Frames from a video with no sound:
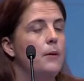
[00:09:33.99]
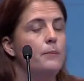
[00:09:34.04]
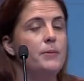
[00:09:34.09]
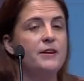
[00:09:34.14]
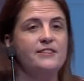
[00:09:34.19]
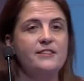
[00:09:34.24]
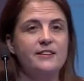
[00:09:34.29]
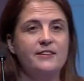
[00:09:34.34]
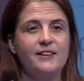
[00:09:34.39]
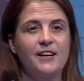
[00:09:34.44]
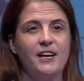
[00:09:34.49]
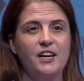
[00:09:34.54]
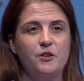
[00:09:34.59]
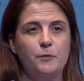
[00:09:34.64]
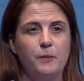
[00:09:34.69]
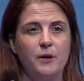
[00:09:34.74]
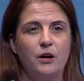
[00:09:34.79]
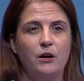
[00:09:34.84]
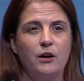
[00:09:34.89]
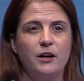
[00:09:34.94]
business
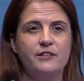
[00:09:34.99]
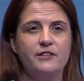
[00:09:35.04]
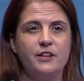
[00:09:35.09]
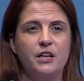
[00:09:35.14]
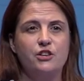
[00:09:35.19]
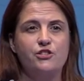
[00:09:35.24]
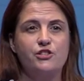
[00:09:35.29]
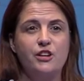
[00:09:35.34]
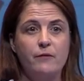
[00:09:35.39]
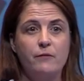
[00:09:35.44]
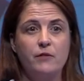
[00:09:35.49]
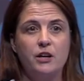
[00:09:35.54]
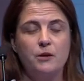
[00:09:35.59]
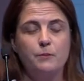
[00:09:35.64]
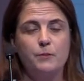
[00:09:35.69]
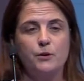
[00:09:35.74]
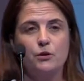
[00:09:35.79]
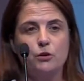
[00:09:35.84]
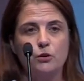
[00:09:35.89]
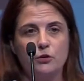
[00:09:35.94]
case behind it, generally
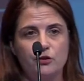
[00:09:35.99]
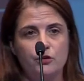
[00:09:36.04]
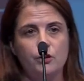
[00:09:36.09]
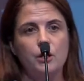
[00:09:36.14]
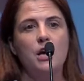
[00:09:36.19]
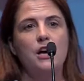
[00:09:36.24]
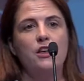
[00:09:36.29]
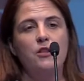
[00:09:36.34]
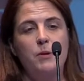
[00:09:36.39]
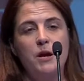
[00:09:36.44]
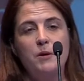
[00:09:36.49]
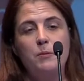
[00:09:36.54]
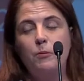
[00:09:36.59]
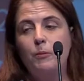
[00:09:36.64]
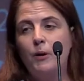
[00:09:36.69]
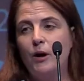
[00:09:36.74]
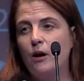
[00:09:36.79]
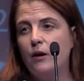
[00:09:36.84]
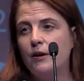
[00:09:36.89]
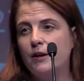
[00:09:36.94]
because the people
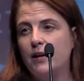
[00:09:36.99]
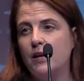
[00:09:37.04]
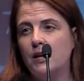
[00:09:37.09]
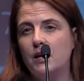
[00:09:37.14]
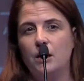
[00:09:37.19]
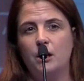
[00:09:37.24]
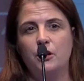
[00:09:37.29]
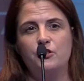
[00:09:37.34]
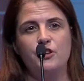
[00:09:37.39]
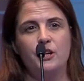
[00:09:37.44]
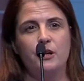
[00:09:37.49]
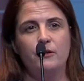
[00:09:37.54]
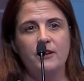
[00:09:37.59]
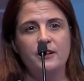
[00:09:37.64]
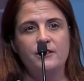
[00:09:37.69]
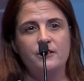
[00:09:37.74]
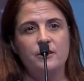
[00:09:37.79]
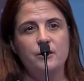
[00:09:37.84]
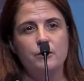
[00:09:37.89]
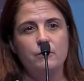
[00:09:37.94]
parking are
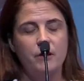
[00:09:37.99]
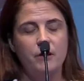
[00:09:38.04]
generating the